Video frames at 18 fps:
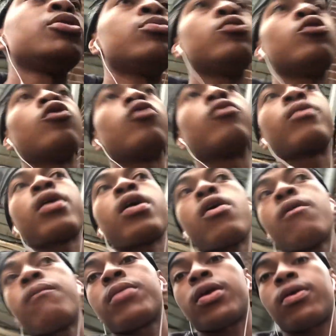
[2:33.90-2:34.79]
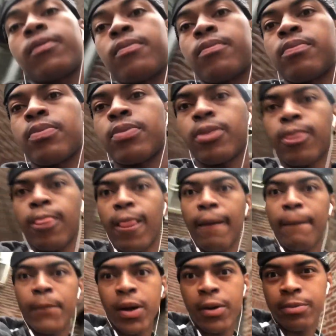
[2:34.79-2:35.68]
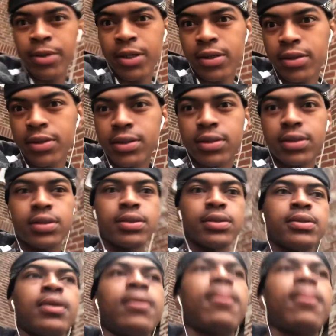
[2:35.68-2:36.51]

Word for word: people around me, like my parents.